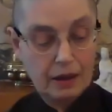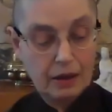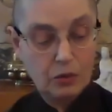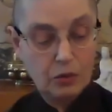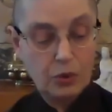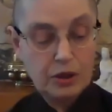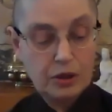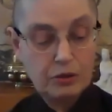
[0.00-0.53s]

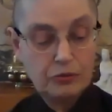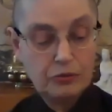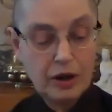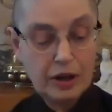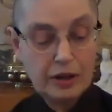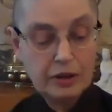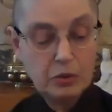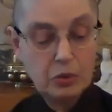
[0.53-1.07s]
When you
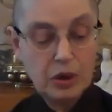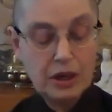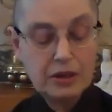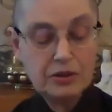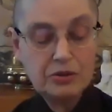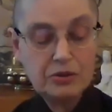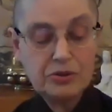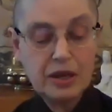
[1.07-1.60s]
find a way
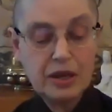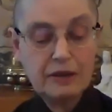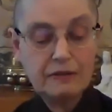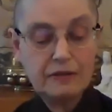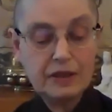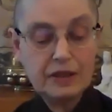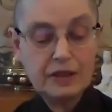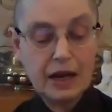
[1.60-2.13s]
to save
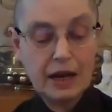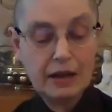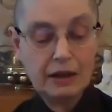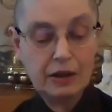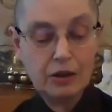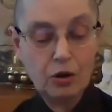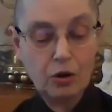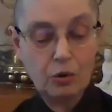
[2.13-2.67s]
the dying
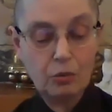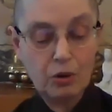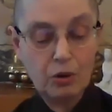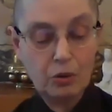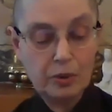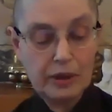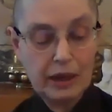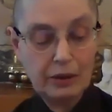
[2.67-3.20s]
cobra
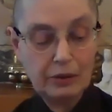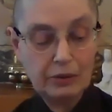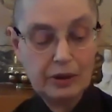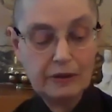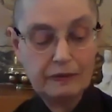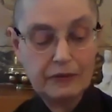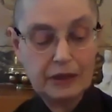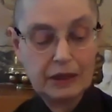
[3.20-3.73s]
without
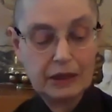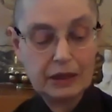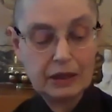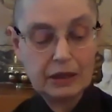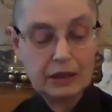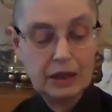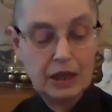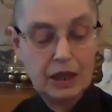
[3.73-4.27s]
lifting it,
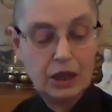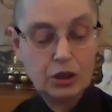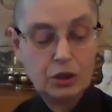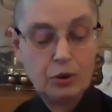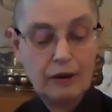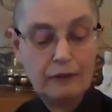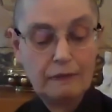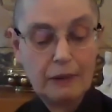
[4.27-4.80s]
you
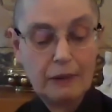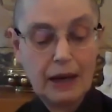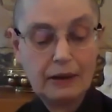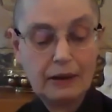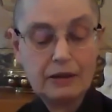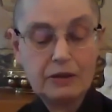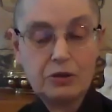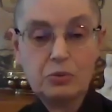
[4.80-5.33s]
have
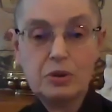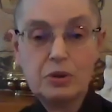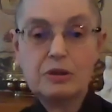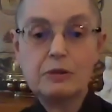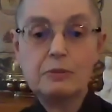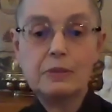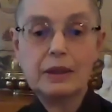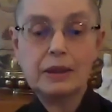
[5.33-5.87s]
balanced
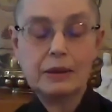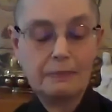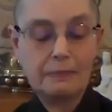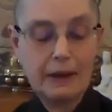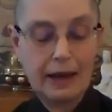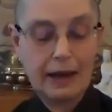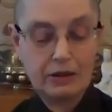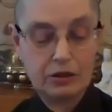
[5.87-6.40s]
wisdom and
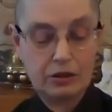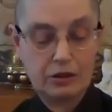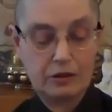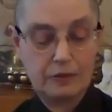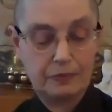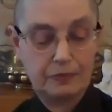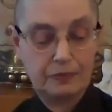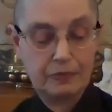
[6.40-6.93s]
compassion.
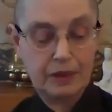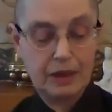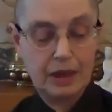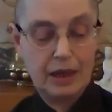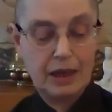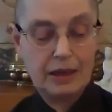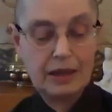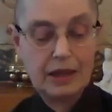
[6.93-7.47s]

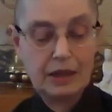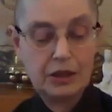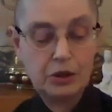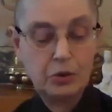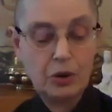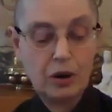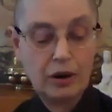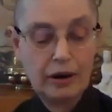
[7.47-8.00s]
Then you
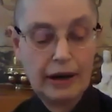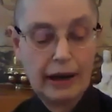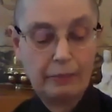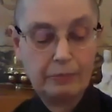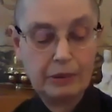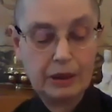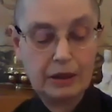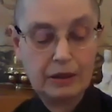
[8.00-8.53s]
are
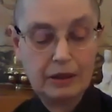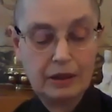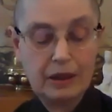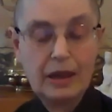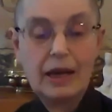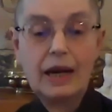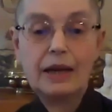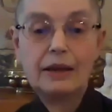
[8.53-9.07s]
happy,
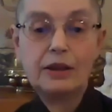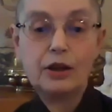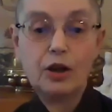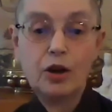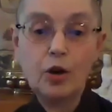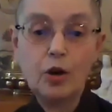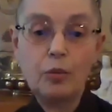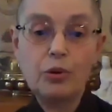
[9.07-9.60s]
and the
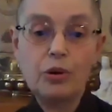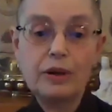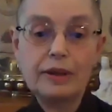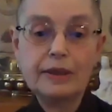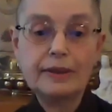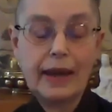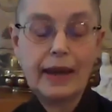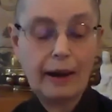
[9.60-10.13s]
cobra
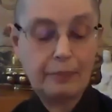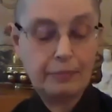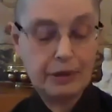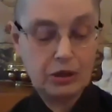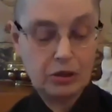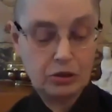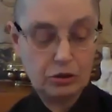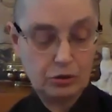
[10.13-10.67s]
is happy
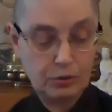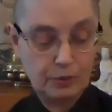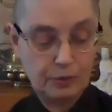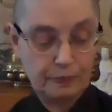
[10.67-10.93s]
too.